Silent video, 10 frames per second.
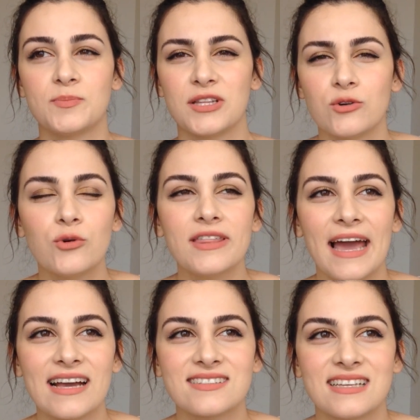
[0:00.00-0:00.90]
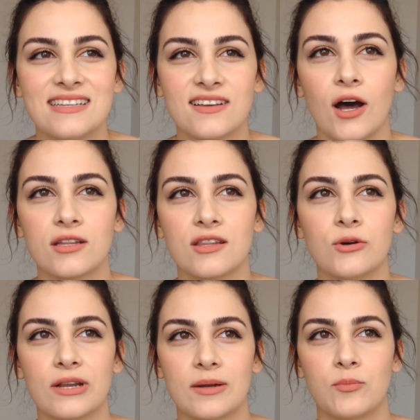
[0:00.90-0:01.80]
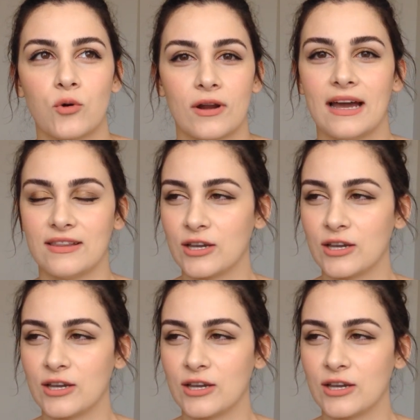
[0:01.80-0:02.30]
but who the heck says unload and pour out?